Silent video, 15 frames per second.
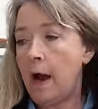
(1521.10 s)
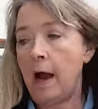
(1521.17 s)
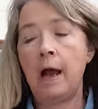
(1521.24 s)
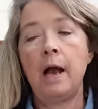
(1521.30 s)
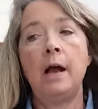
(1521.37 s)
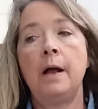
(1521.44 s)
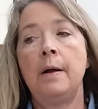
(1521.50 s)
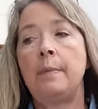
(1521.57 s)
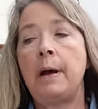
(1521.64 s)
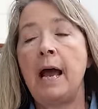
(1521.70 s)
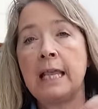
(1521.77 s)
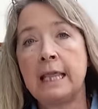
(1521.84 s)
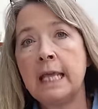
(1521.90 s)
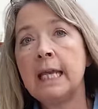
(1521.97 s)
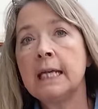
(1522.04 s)
Um,
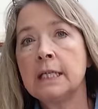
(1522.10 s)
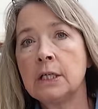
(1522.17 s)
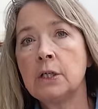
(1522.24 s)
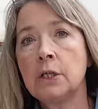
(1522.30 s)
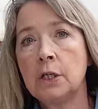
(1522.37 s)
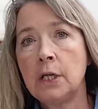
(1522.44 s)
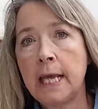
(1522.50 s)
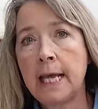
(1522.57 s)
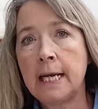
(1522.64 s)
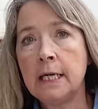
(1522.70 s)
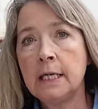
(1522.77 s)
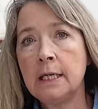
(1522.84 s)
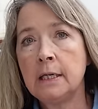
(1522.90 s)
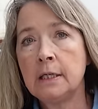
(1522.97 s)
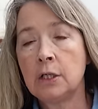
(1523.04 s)
I think it's a good
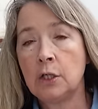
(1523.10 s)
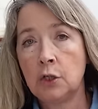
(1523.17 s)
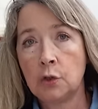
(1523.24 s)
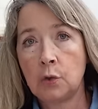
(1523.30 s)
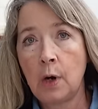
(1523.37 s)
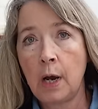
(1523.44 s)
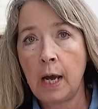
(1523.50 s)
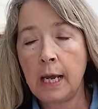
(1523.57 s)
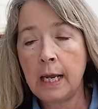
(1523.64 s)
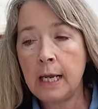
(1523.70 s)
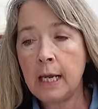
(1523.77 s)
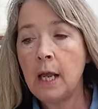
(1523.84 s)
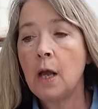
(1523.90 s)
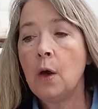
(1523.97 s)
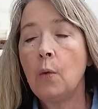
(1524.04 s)
candidate to try
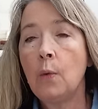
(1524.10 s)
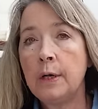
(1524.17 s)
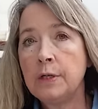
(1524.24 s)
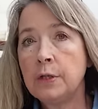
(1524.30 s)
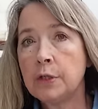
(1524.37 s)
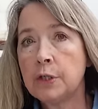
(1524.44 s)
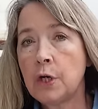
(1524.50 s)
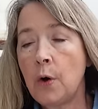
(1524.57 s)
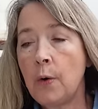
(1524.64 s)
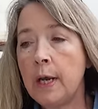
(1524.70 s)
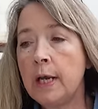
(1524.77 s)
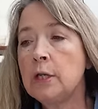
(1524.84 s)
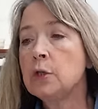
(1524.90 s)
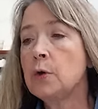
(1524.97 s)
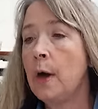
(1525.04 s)
winter
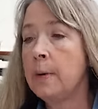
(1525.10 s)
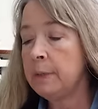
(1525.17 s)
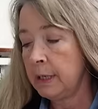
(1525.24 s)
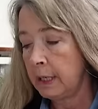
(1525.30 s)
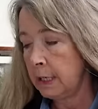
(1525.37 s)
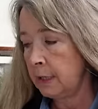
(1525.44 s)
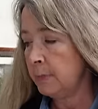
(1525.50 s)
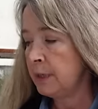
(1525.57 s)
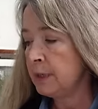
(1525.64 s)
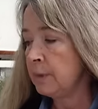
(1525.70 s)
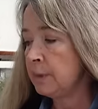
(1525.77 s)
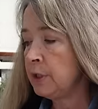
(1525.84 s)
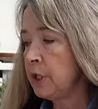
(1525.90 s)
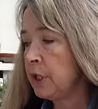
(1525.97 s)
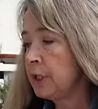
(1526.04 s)
sowing. So I'm going to get me
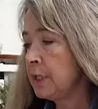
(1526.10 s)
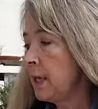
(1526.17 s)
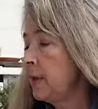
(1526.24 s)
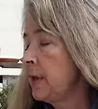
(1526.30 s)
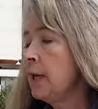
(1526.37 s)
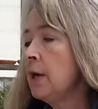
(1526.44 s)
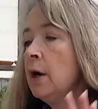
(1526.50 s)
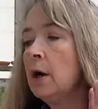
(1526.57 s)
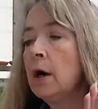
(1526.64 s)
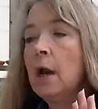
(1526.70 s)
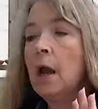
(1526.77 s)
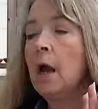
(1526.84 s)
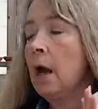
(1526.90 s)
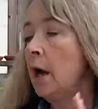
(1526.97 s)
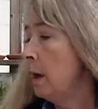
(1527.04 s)
some jugs out here.
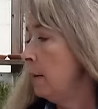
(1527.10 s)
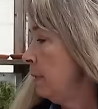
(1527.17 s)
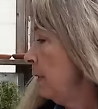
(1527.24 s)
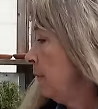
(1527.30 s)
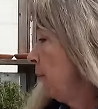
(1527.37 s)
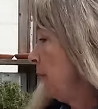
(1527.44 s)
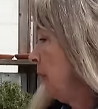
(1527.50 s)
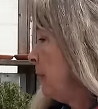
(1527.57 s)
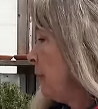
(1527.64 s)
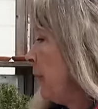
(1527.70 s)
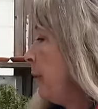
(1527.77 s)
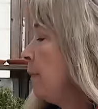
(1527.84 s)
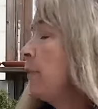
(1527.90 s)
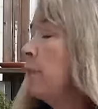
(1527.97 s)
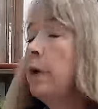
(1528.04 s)
I'm going to fill them
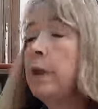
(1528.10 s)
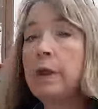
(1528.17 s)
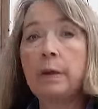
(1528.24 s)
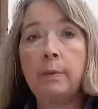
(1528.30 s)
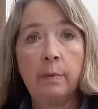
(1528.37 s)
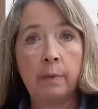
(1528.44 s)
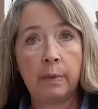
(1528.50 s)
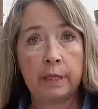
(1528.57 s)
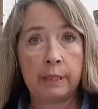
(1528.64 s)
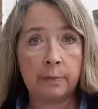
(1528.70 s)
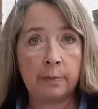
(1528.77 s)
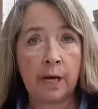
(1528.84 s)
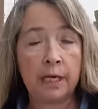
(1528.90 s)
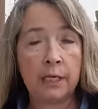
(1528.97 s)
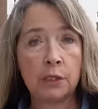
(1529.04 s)
up with my
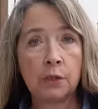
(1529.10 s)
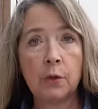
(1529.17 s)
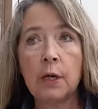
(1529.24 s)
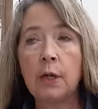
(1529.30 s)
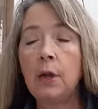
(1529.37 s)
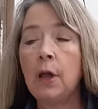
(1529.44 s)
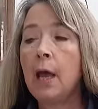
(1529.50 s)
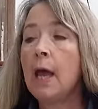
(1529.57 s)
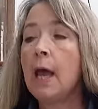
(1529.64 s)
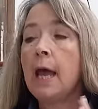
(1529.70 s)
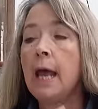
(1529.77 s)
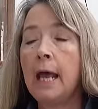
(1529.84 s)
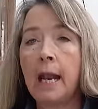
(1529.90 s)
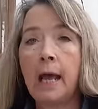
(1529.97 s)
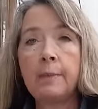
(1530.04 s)
potting soil
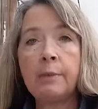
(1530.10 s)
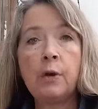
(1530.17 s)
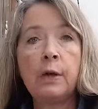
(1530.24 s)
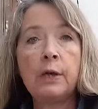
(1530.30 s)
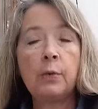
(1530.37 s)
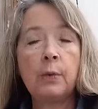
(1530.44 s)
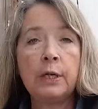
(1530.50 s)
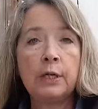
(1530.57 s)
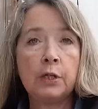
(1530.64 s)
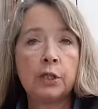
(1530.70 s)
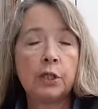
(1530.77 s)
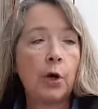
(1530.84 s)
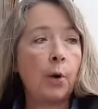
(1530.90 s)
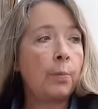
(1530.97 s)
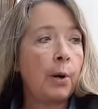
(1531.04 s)
and I'm going to winter
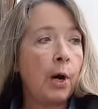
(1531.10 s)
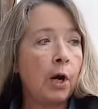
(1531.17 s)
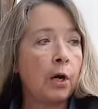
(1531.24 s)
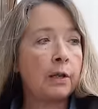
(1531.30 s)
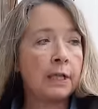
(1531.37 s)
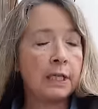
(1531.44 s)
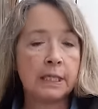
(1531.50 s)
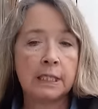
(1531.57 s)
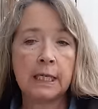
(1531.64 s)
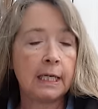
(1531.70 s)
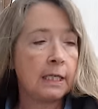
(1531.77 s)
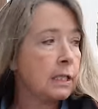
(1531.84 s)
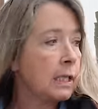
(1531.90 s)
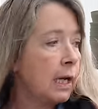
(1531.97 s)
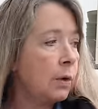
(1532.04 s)
sow part of the
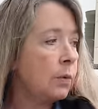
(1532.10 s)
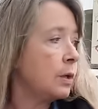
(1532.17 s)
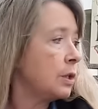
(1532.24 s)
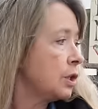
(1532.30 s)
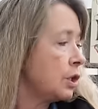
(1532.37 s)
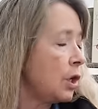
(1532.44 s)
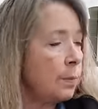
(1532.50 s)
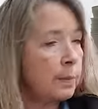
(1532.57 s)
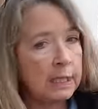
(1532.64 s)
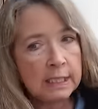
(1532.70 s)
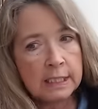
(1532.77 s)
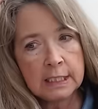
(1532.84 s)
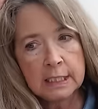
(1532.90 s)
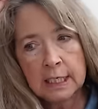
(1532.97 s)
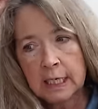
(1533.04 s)
seeds. There were so many
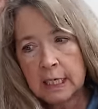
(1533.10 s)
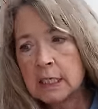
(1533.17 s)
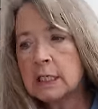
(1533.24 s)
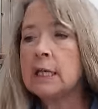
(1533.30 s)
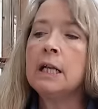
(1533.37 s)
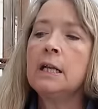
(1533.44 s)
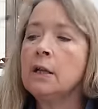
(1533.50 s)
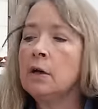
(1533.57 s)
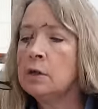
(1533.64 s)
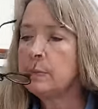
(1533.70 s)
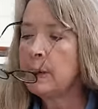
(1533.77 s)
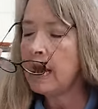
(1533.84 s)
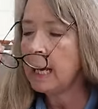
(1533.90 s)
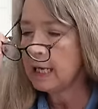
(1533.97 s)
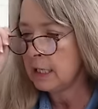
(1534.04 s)
seeds in those
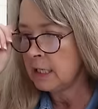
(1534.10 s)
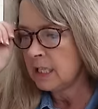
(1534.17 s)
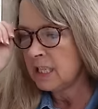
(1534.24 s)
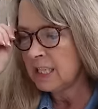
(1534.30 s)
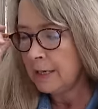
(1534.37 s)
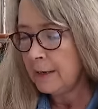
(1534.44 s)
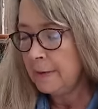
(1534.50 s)
packets